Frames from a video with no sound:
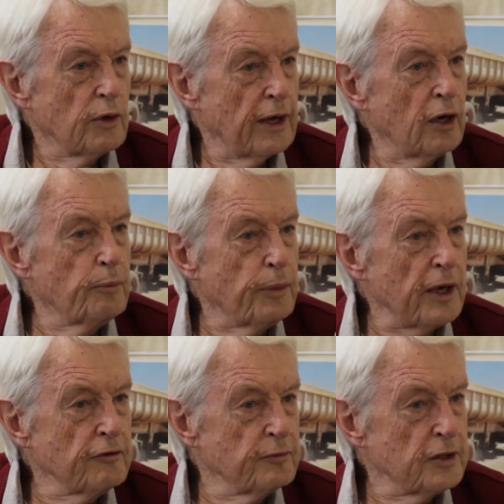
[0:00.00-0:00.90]
our
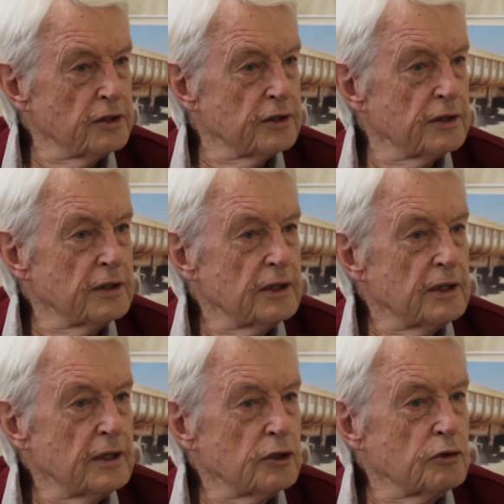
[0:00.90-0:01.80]
pavements
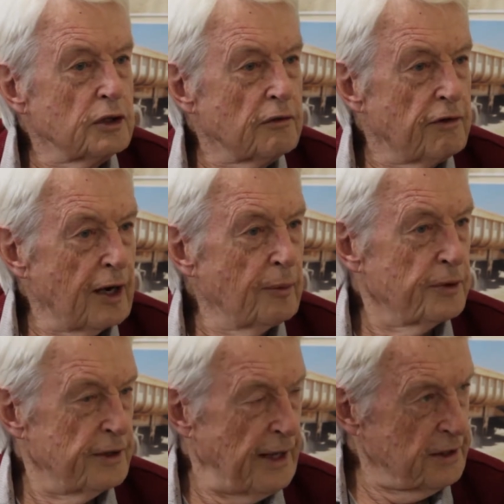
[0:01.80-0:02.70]
could
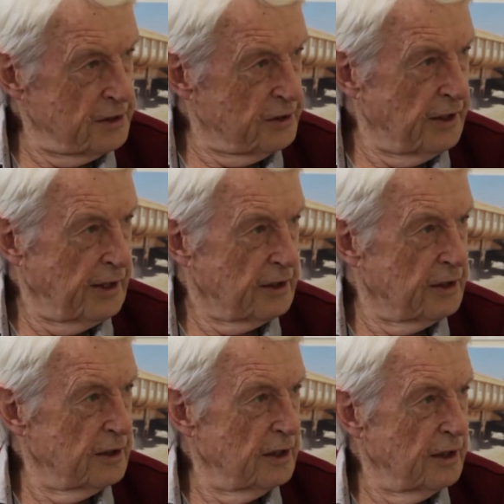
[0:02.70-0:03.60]
develop that strength
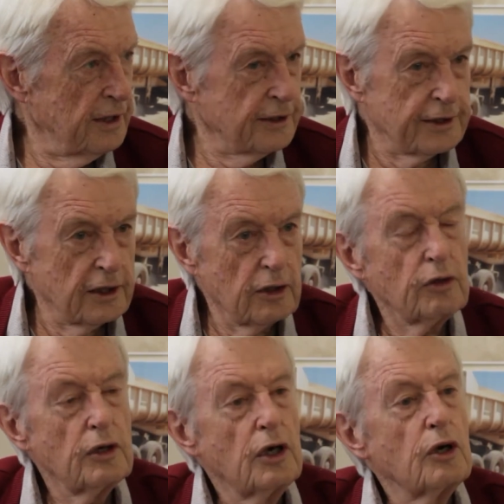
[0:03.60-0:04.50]

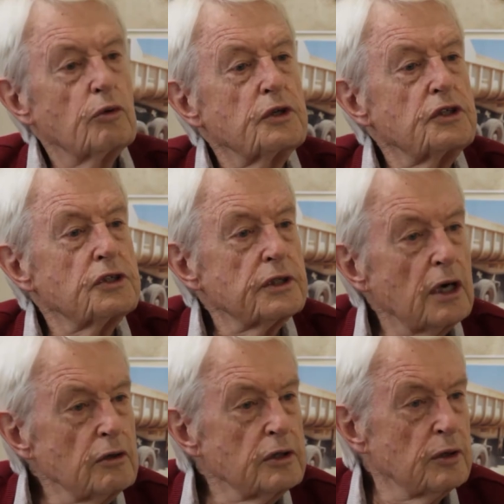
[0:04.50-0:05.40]
until we
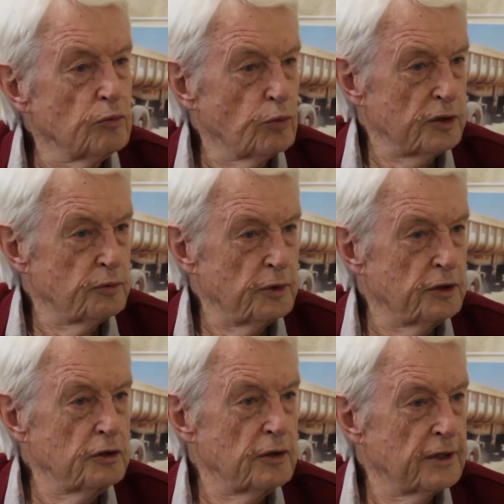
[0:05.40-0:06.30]
showed them what we
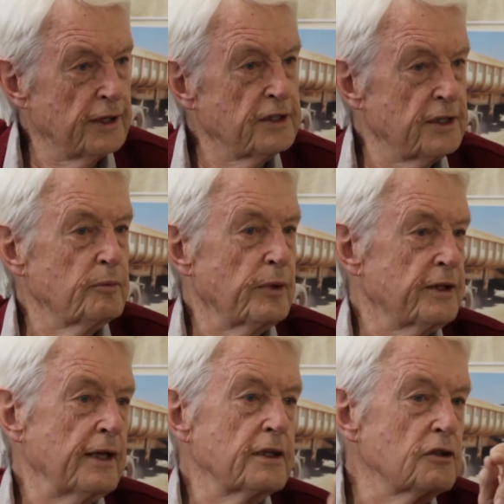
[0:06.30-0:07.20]
do, and they said, but
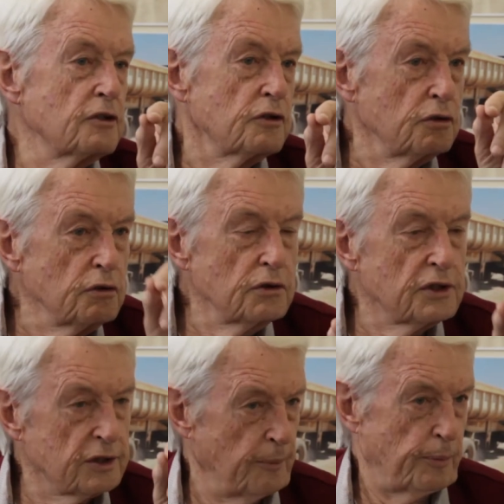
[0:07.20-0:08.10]
that is too
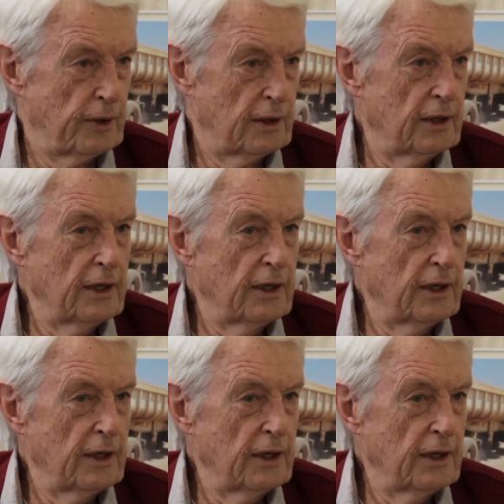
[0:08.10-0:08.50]
simple,